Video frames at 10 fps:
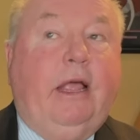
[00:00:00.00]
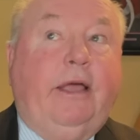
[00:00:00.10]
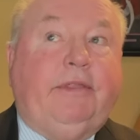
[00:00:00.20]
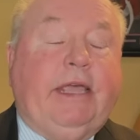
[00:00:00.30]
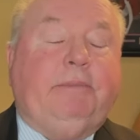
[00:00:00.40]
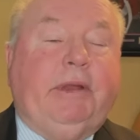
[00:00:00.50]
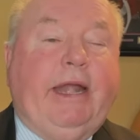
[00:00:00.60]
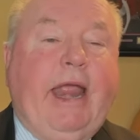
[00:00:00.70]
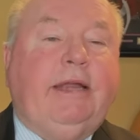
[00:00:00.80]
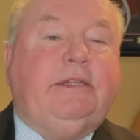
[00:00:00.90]
I think he
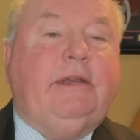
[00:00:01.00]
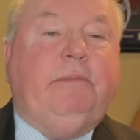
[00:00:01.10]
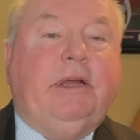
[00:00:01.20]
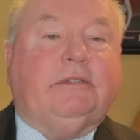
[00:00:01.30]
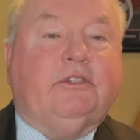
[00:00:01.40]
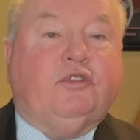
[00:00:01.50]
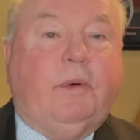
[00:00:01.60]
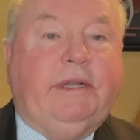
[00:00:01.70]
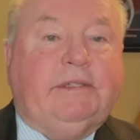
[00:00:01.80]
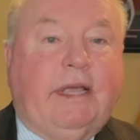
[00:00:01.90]
played 18 minutes and
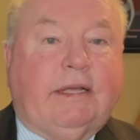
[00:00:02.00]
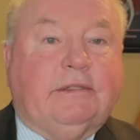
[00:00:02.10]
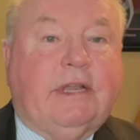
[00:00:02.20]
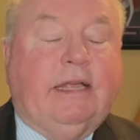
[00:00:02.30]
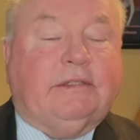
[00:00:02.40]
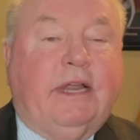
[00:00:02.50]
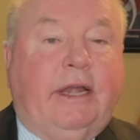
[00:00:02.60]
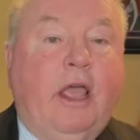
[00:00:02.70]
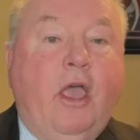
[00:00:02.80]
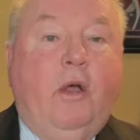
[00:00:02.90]
20 seconds last
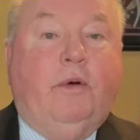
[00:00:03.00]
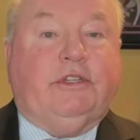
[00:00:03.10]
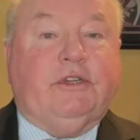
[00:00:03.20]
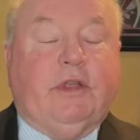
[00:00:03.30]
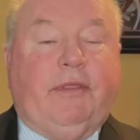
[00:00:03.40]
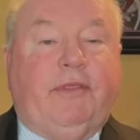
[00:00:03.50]
night, which is, I